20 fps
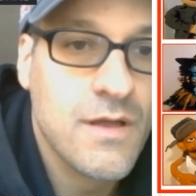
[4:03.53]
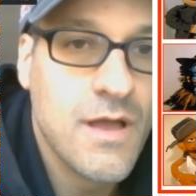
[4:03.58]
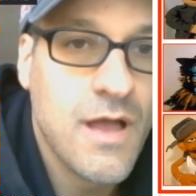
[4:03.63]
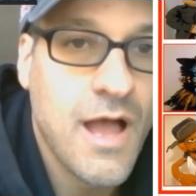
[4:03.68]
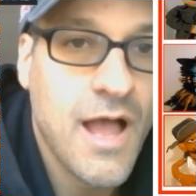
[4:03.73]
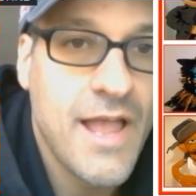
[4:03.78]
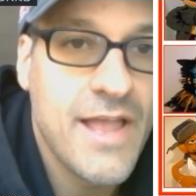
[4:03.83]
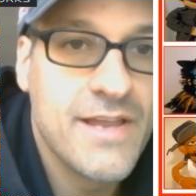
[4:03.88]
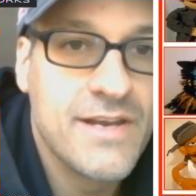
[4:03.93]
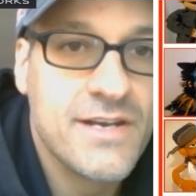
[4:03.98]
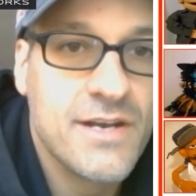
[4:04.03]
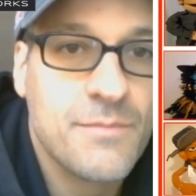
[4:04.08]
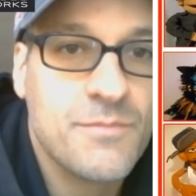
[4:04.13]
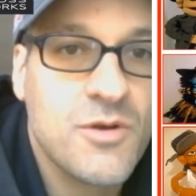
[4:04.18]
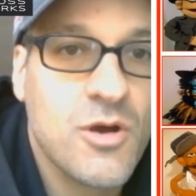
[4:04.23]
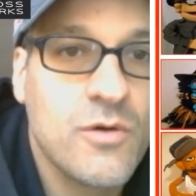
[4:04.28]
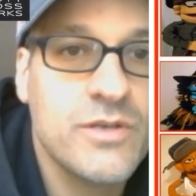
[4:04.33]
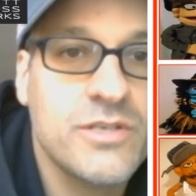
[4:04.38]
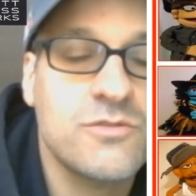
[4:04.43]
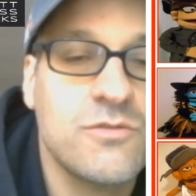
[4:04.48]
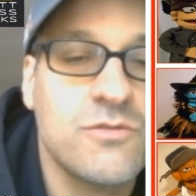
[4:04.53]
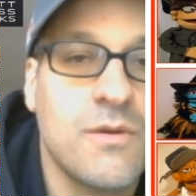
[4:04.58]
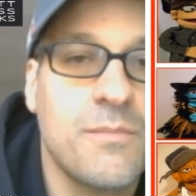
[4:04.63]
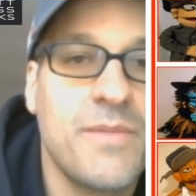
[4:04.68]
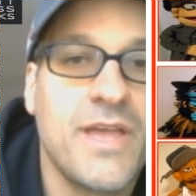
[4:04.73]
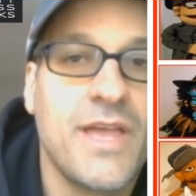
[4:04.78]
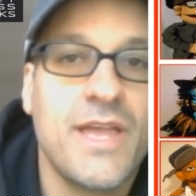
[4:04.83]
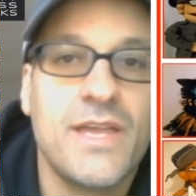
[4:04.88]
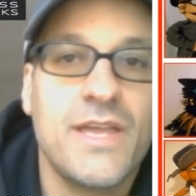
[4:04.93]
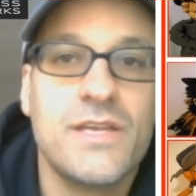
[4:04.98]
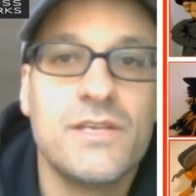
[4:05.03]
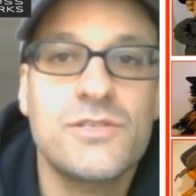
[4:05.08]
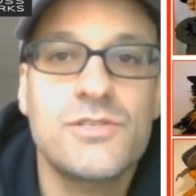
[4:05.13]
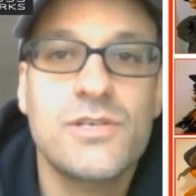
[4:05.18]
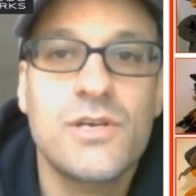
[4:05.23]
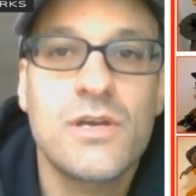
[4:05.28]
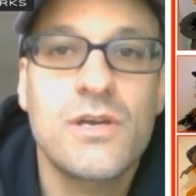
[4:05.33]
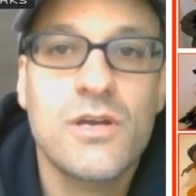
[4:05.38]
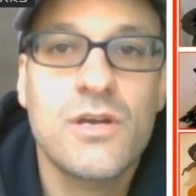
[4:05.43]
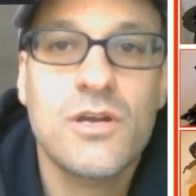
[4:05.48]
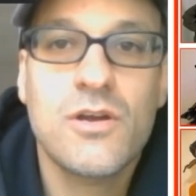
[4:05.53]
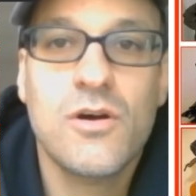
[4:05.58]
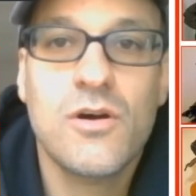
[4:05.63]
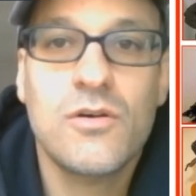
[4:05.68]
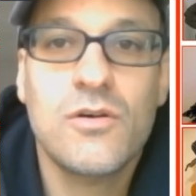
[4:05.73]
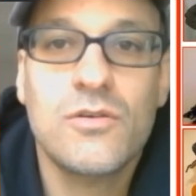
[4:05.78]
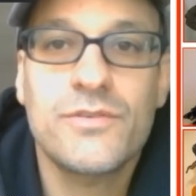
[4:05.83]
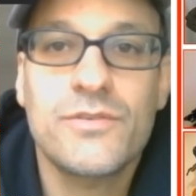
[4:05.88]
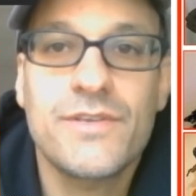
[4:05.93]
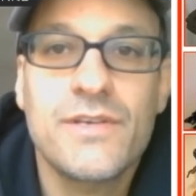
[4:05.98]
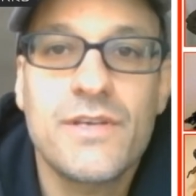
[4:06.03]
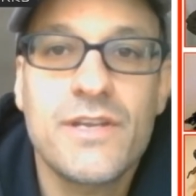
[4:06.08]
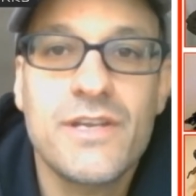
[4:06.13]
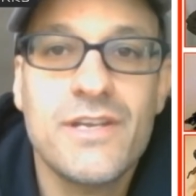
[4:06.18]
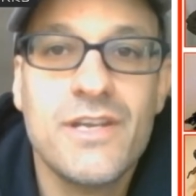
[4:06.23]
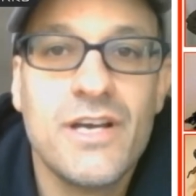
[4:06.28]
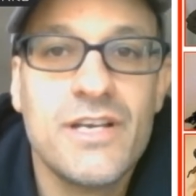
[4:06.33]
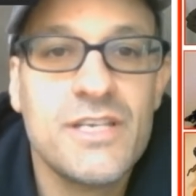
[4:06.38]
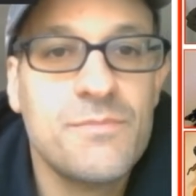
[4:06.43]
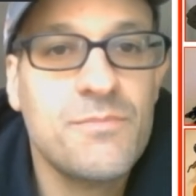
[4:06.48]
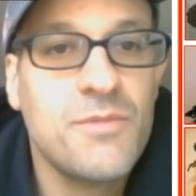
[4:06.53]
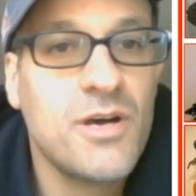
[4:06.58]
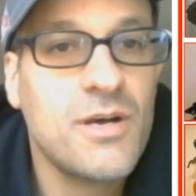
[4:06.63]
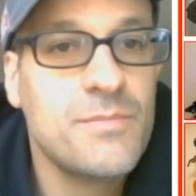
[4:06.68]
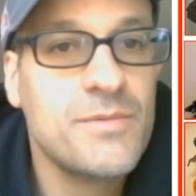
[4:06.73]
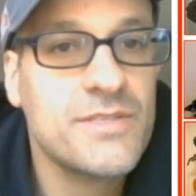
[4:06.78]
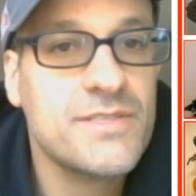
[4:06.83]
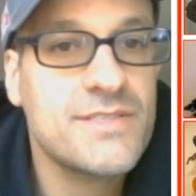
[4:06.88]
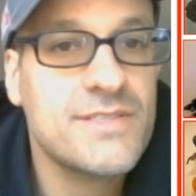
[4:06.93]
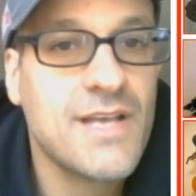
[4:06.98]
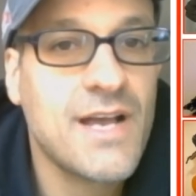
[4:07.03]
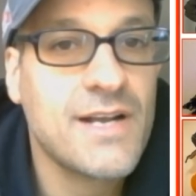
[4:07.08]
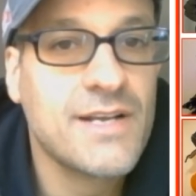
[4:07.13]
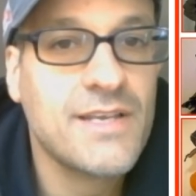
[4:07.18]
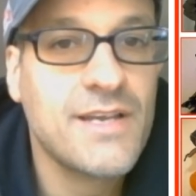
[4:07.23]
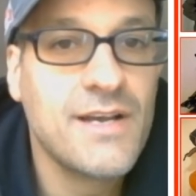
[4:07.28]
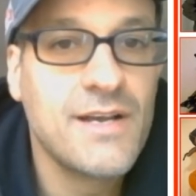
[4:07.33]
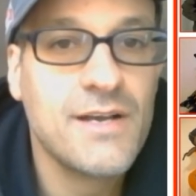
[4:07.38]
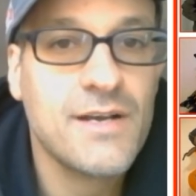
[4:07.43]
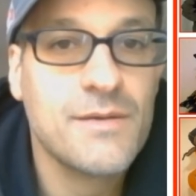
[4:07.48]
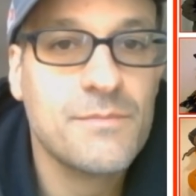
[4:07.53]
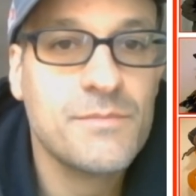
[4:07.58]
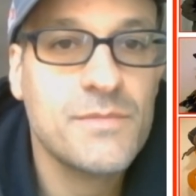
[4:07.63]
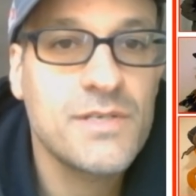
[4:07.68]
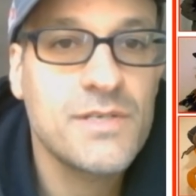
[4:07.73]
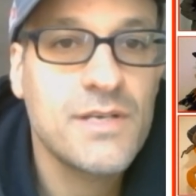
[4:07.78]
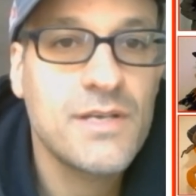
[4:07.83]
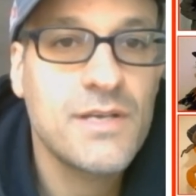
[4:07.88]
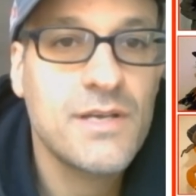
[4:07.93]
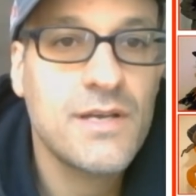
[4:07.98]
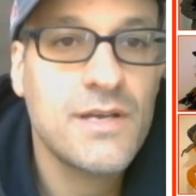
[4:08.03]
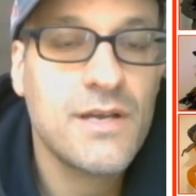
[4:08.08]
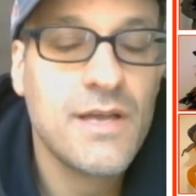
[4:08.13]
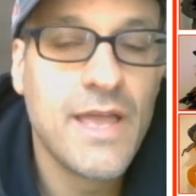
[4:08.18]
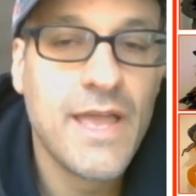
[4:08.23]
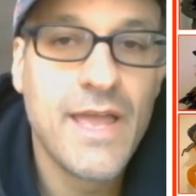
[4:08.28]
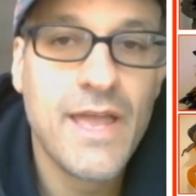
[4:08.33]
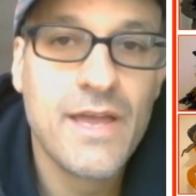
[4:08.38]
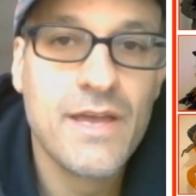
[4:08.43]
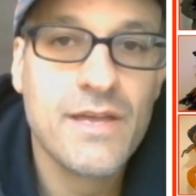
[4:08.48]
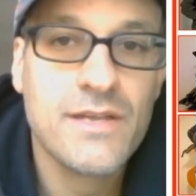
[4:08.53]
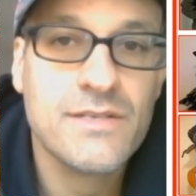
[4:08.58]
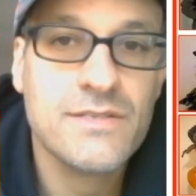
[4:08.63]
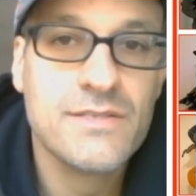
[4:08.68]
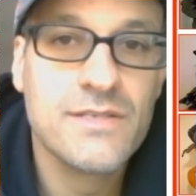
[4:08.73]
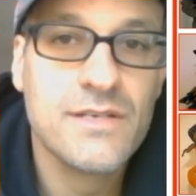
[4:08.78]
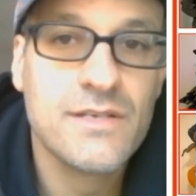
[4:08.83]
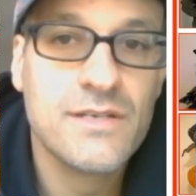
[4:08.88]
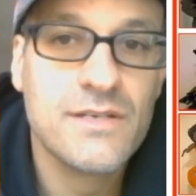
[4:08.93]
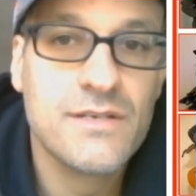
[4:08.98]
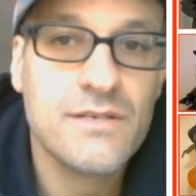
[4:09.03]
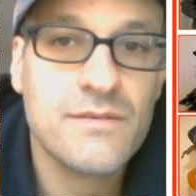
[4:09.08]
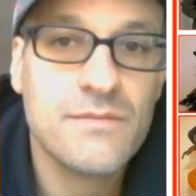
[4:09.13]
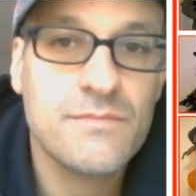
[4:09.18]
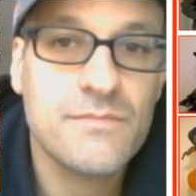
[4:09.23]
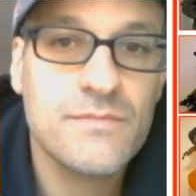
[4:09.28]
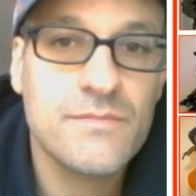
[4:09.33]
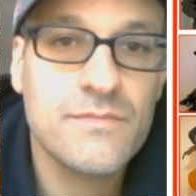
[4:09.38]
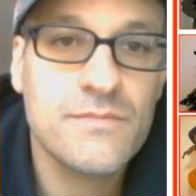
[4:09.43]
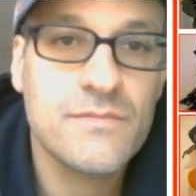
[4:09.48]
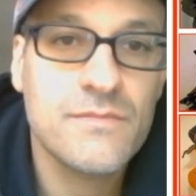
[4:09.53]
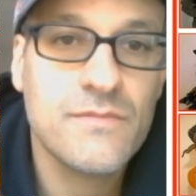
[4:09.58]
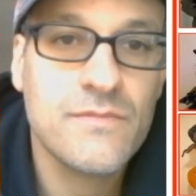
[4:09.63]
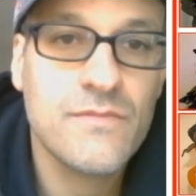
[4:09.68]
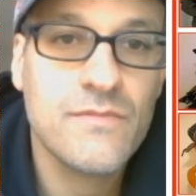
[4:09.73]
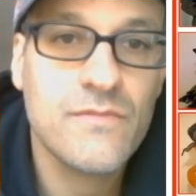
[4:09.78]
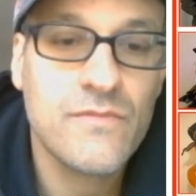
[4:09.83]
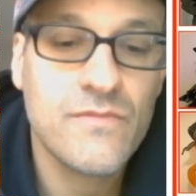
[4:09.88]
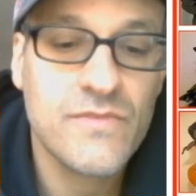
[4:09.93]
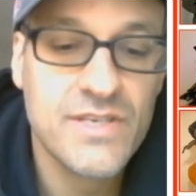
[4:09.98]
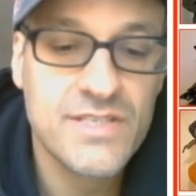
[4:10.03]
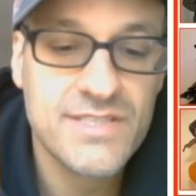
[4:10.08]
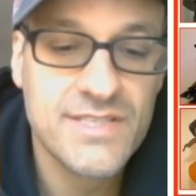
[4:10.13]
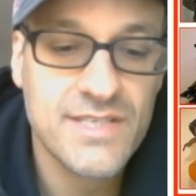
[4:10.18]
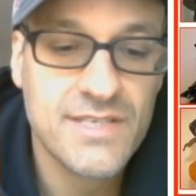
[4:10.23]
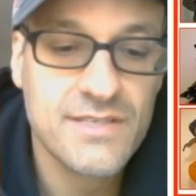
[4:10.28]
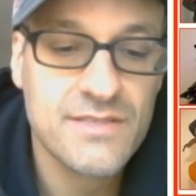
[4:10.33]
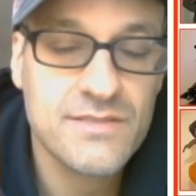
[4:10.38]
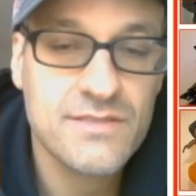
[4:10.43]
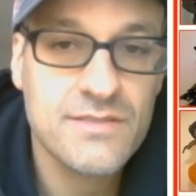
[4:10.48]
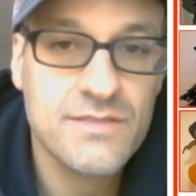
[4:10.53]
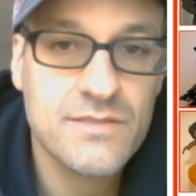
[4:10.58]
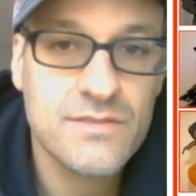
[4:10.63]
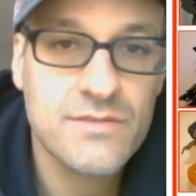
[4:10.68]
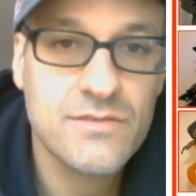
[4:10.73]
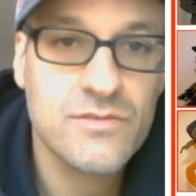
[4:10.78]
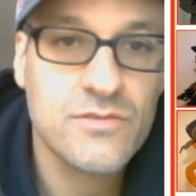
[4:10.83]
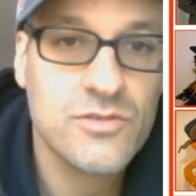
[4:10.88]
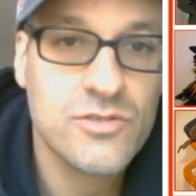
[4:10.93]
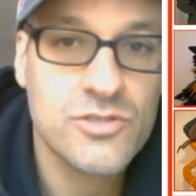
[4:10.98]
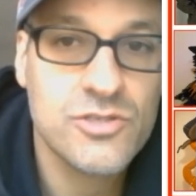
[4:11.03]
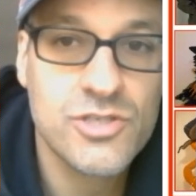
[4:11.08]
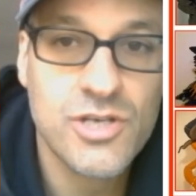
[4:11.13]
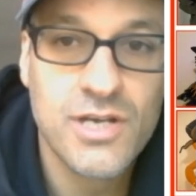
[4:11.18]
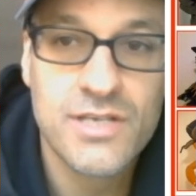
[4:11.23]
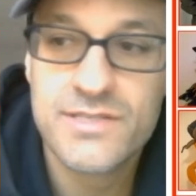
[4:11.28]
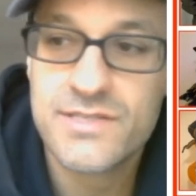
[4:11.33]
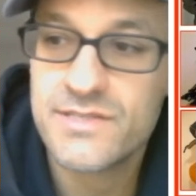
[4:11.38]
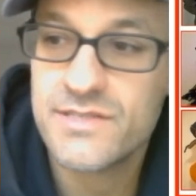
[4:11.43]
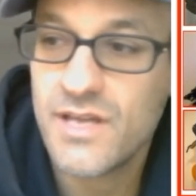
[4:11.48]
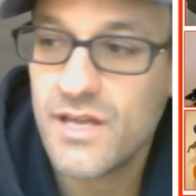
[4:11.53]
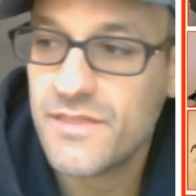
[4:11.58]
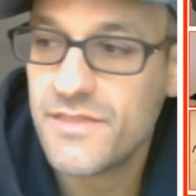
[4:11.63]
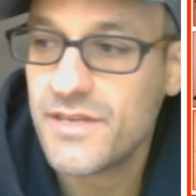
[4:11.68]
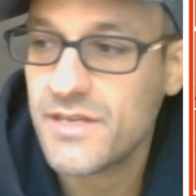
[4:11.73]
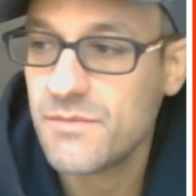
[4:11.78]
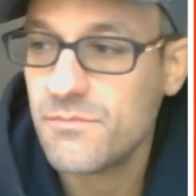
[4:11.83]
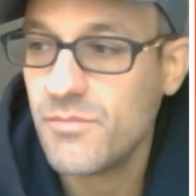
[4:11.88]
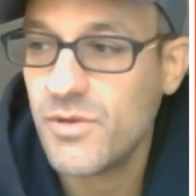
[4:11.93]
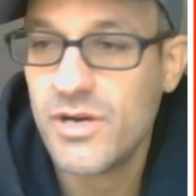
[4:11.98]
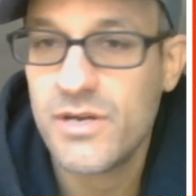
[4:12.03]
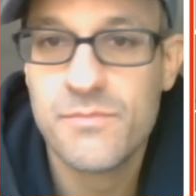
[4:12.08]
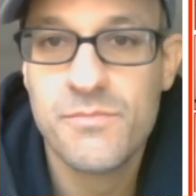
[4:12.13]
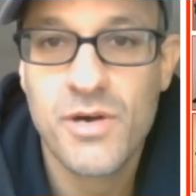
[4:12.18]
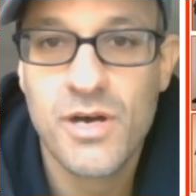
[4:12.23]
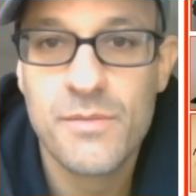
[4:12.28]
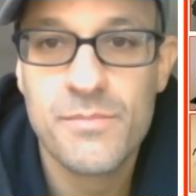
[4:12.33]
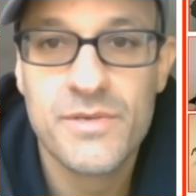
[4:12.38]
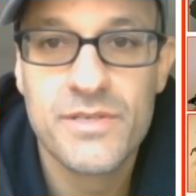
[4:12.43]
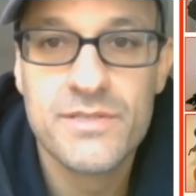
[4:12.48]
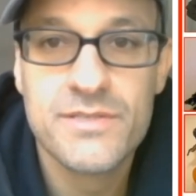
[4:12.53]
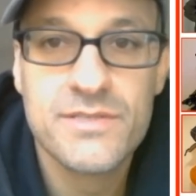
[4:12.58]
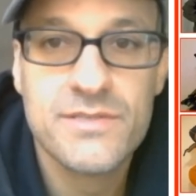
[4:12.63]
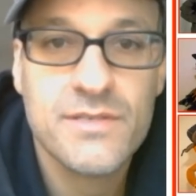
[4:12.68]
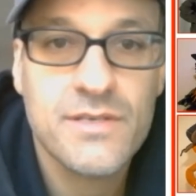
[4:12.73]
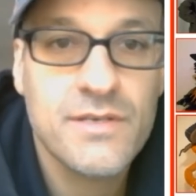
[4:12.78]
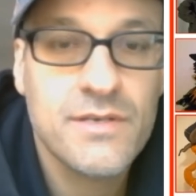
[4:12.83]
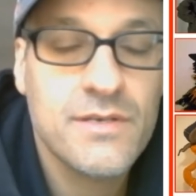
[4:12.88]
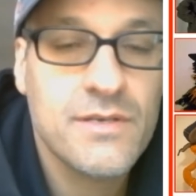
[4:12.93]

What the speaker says: I ended up going to a page called nuttypuppets.com, and this is just nothing but puppets.